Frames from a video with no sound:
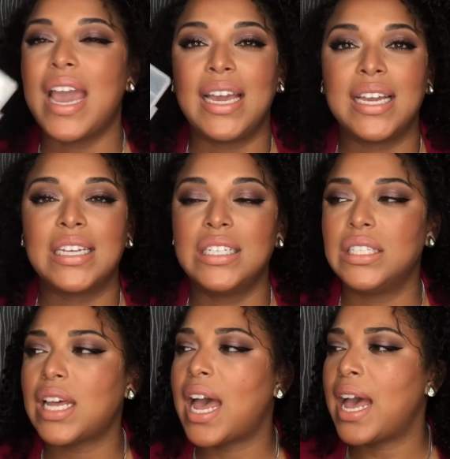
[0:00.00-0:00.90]

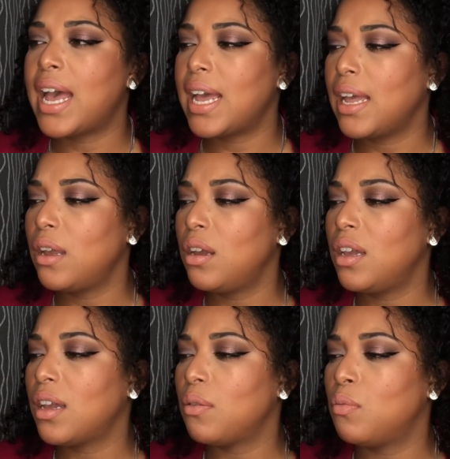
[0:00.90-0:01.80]
and
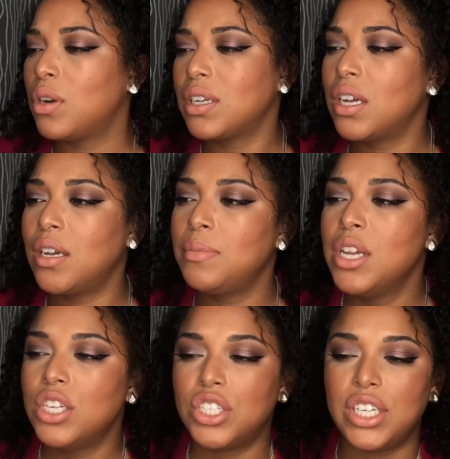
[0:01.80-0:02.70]
I want to come.